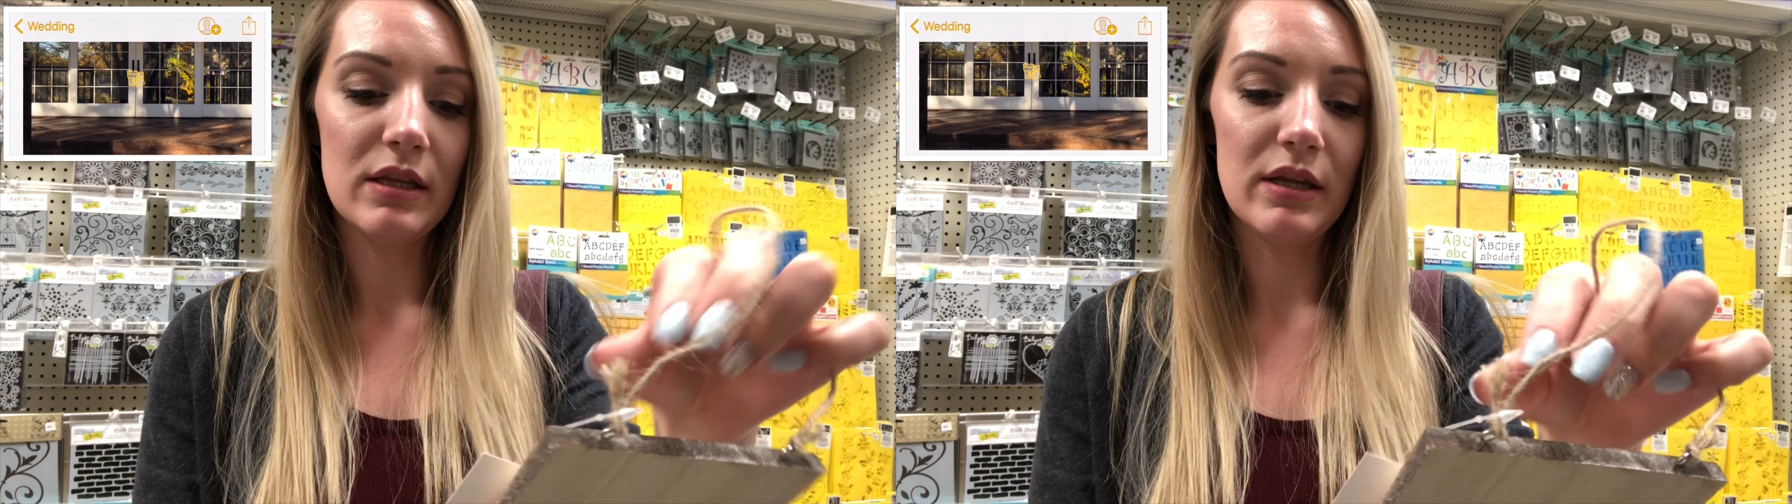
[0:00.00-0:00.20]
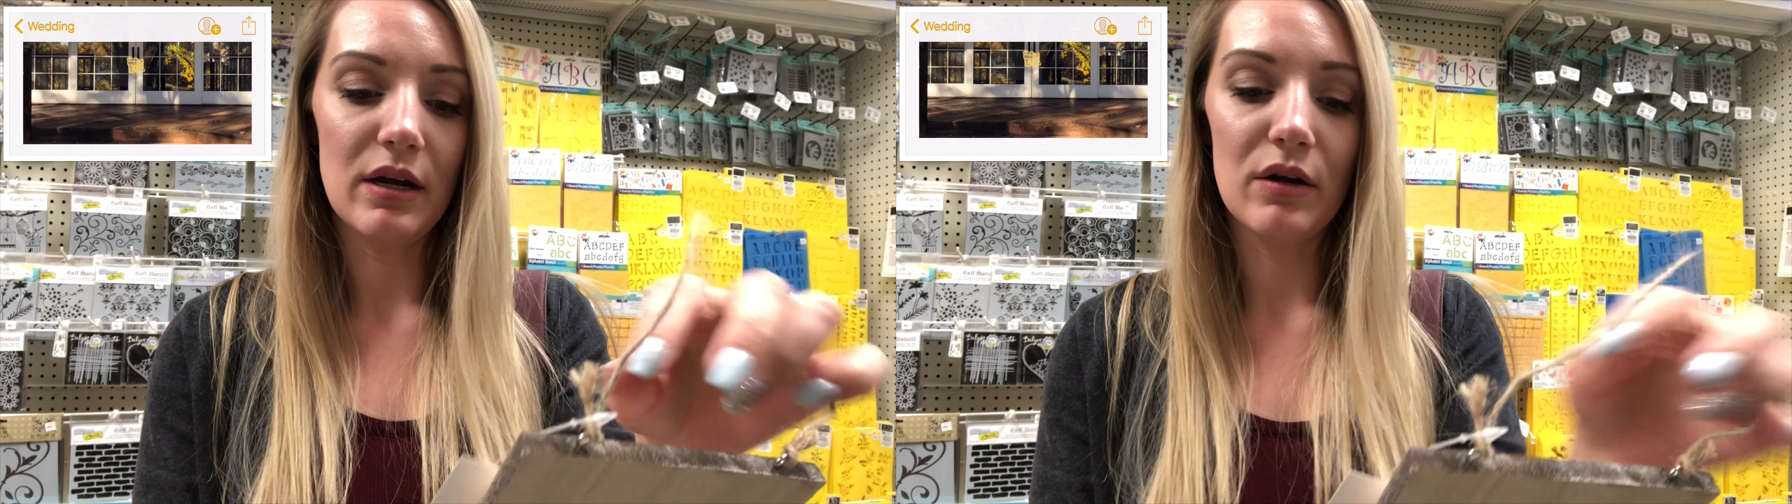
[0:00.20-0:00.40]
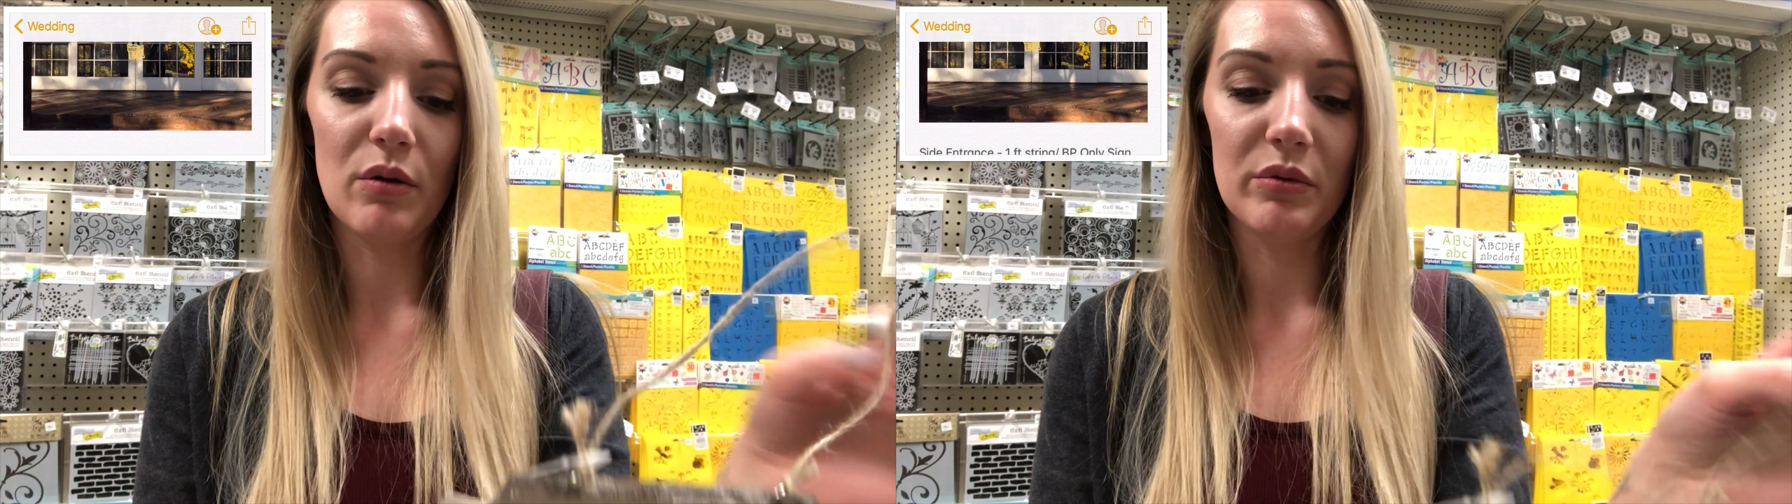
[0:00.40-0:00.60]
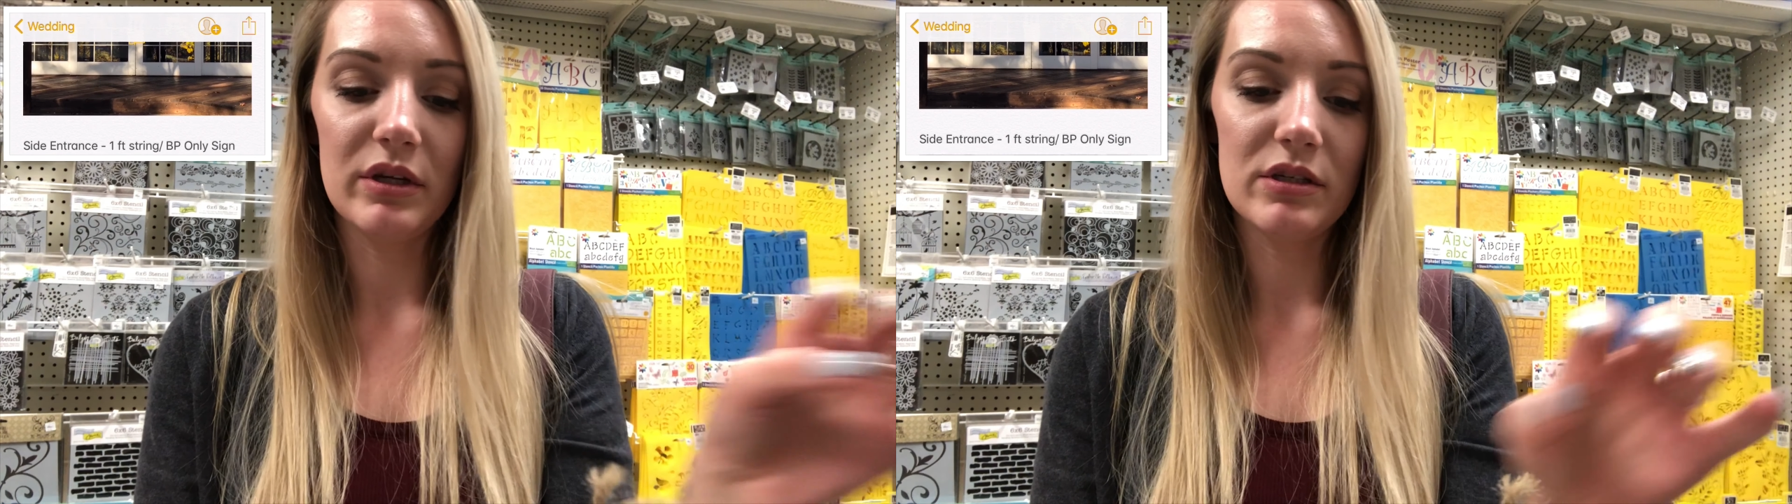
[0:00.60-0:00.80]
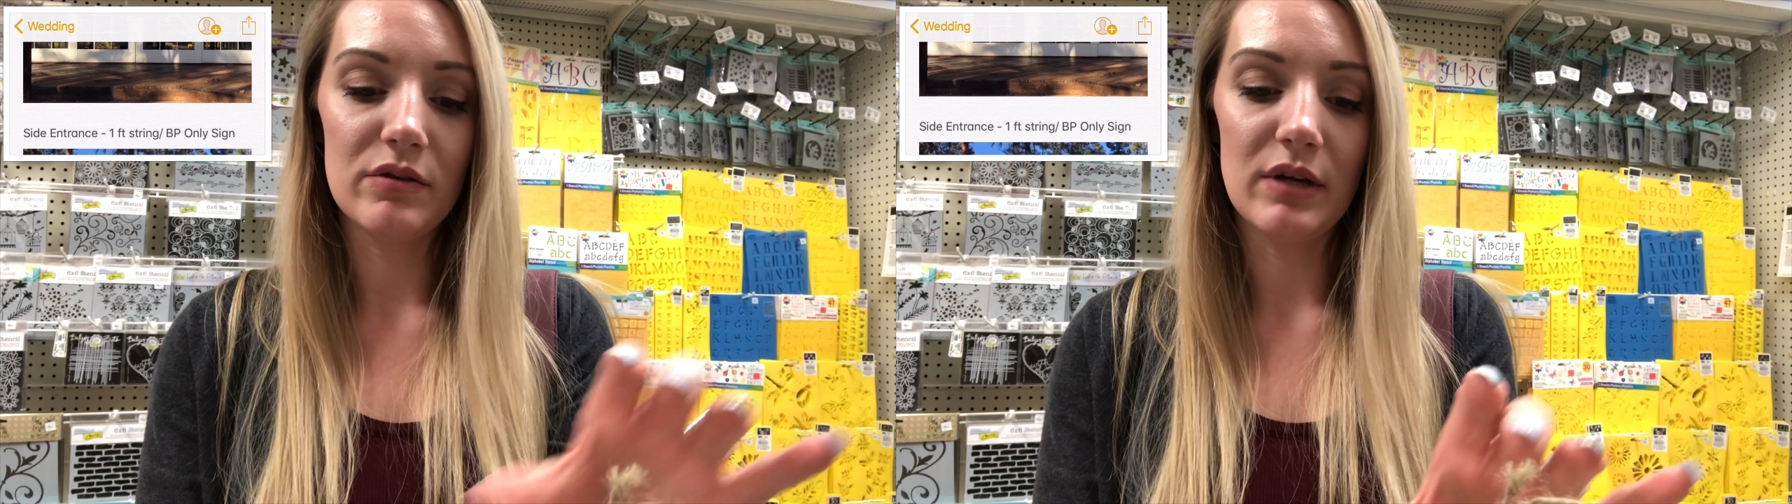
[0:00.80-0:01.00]
They're
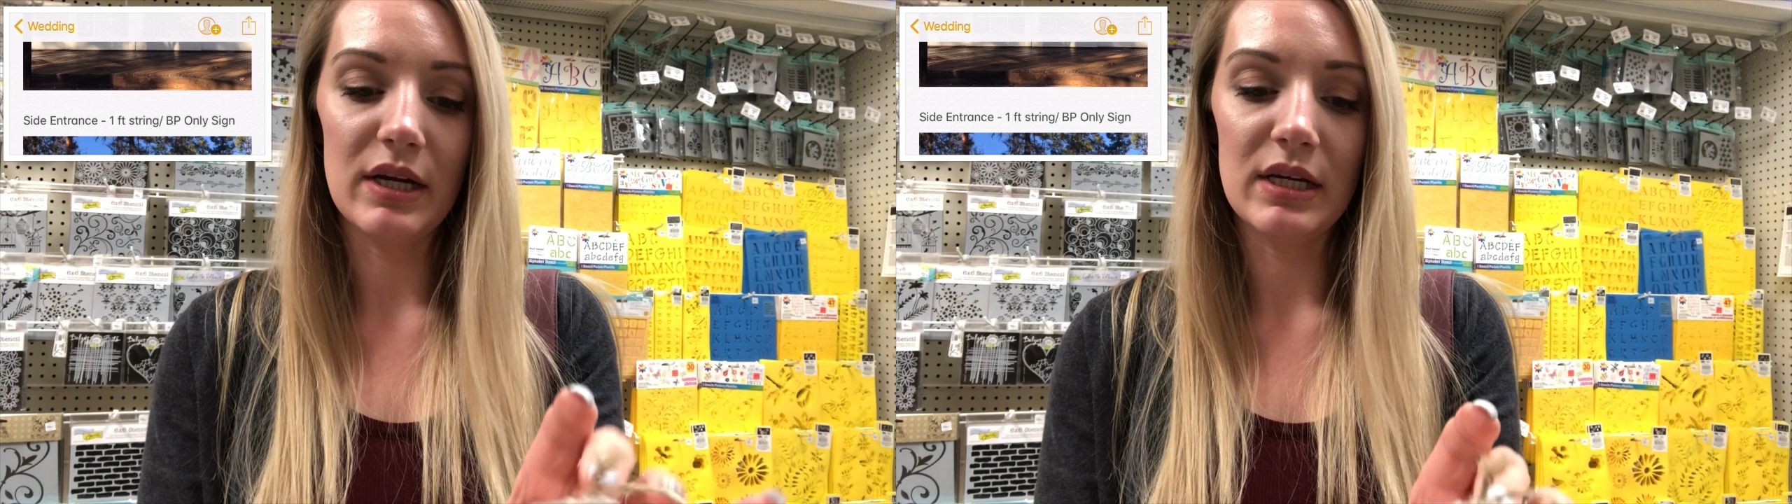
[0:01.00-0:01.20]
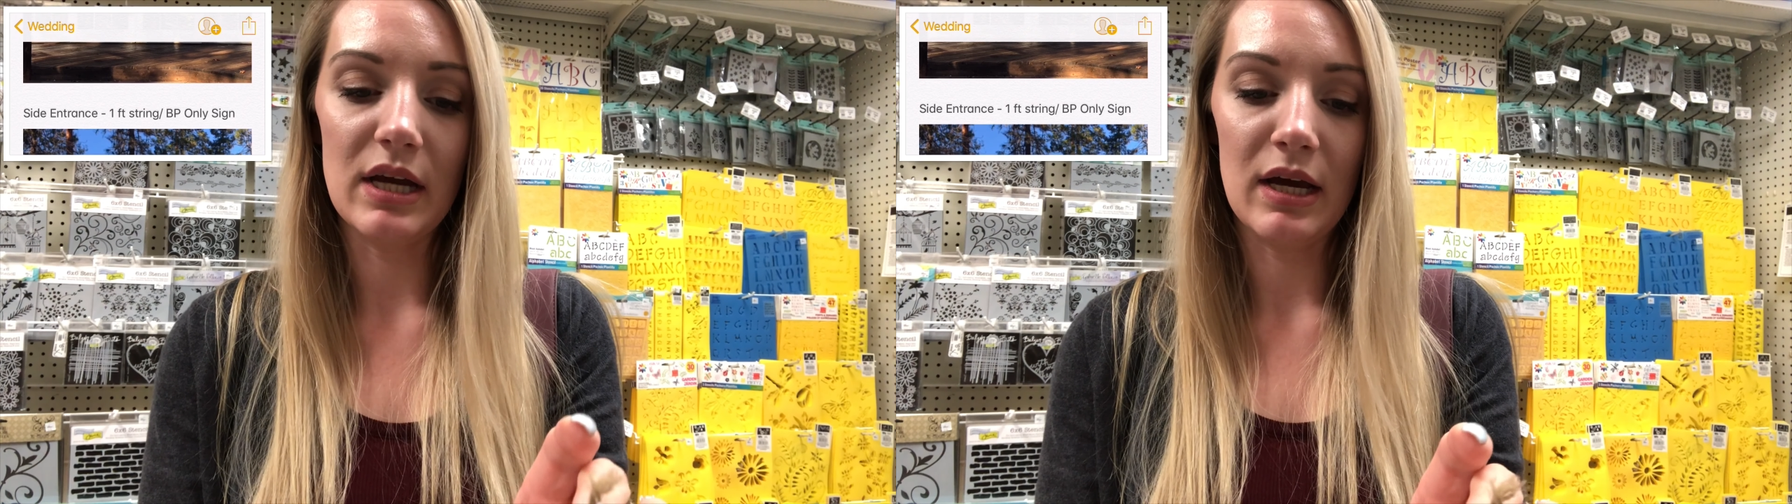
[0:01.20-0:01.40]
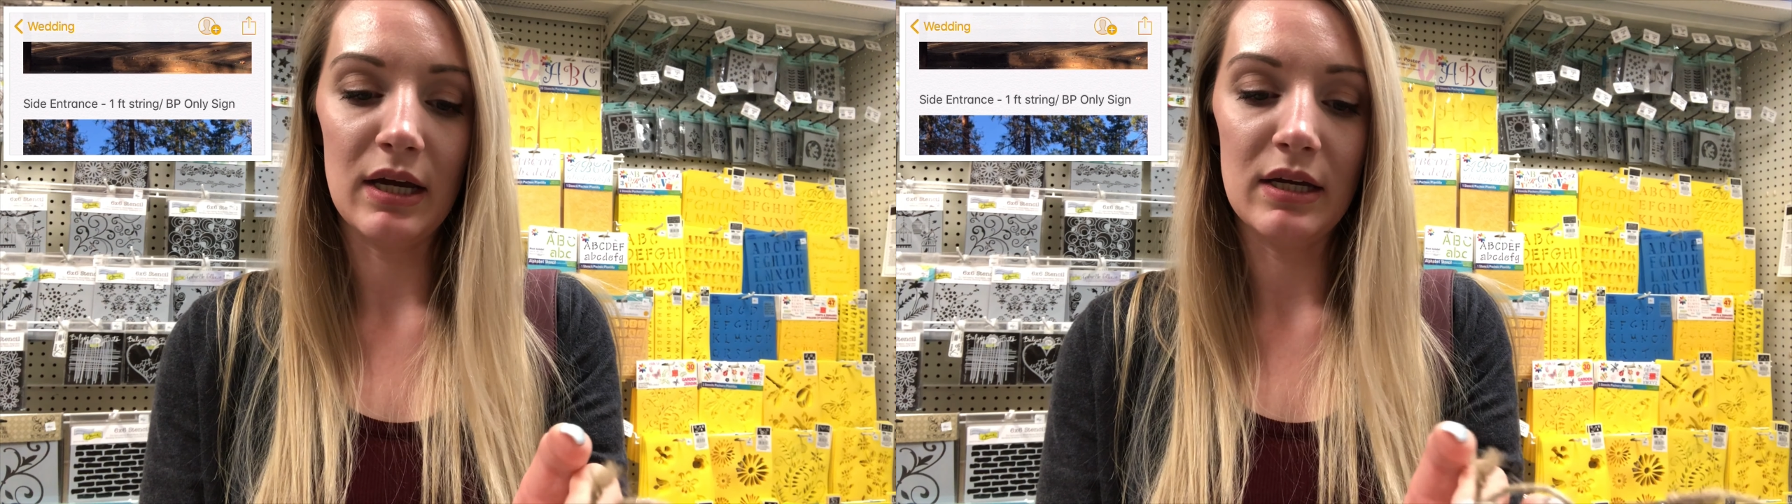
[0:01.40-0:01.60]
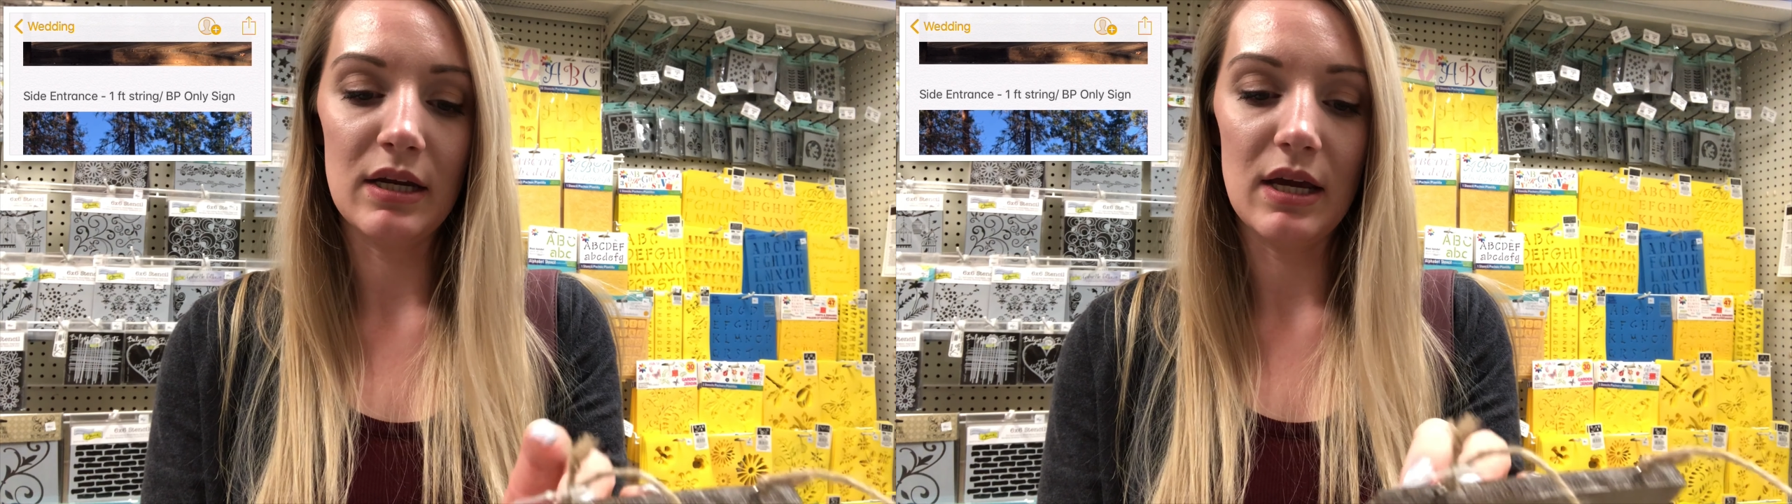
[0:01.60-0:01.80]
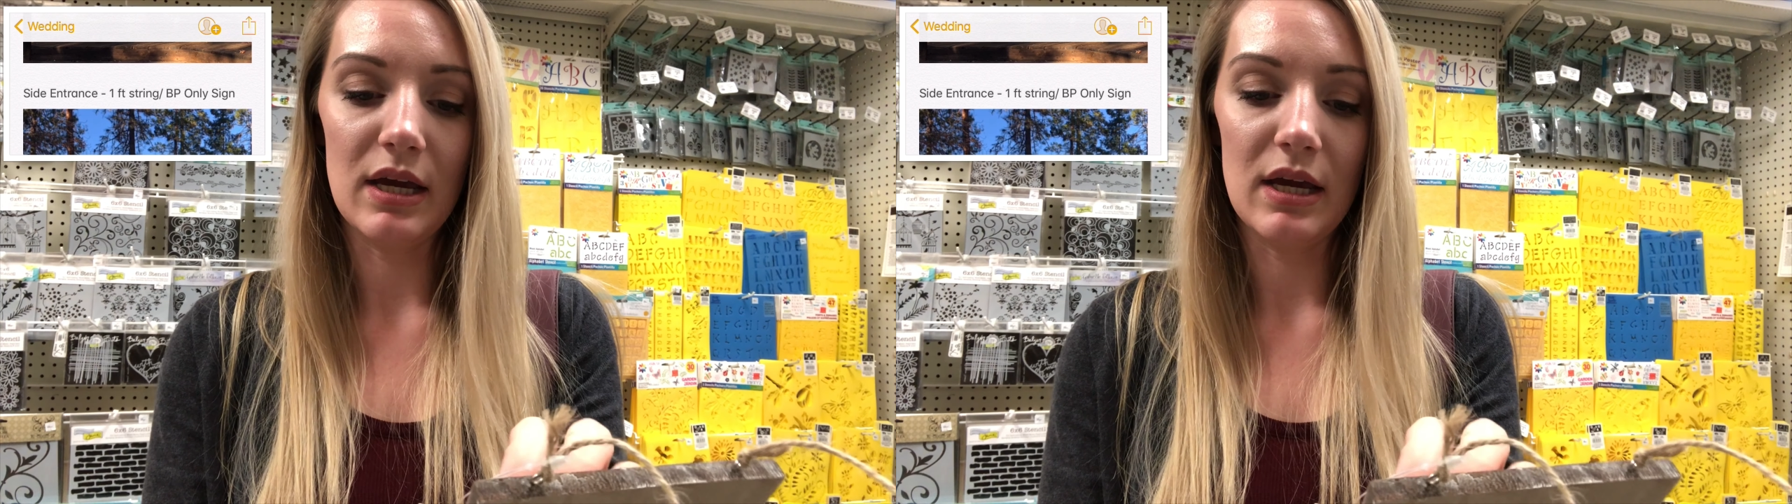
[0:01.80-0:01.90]
normally $2.99